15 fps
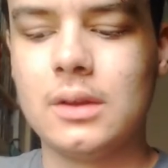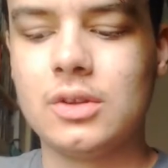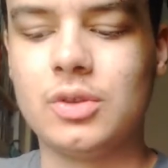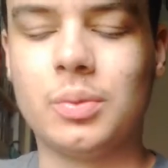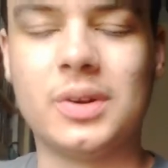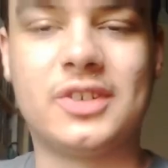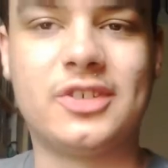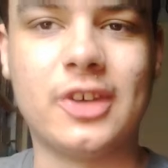the
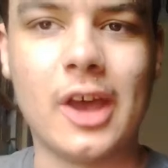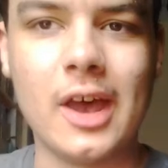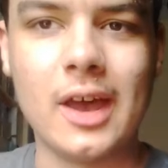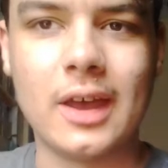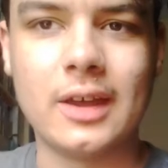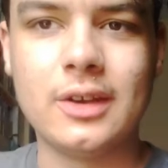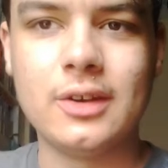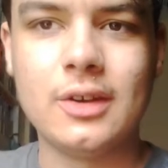
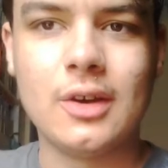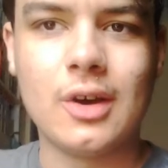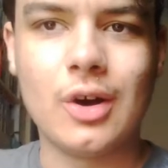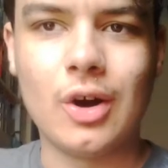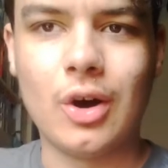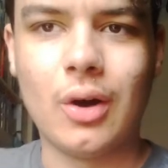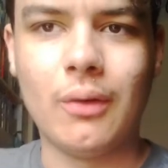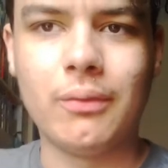return
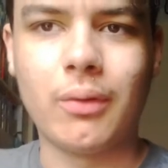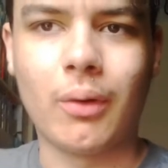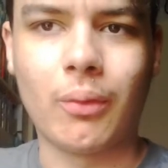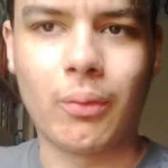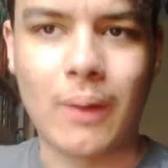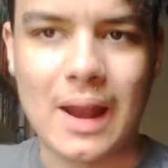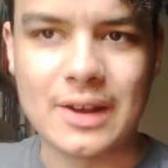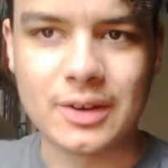of
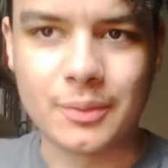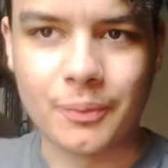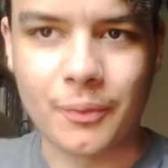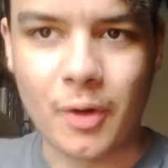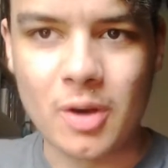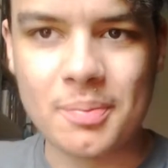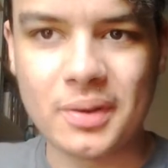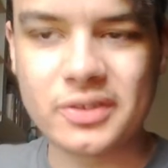Random
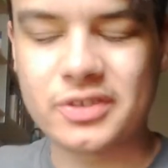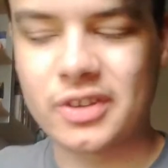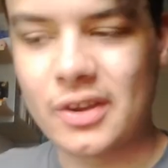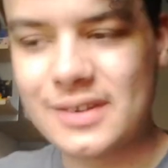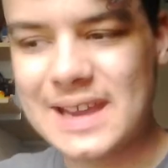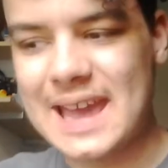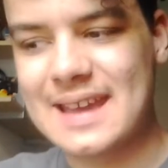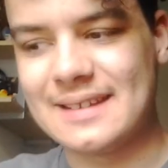Robot
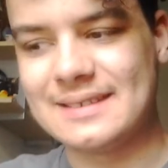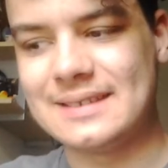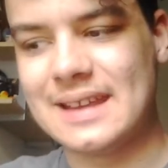Showcase.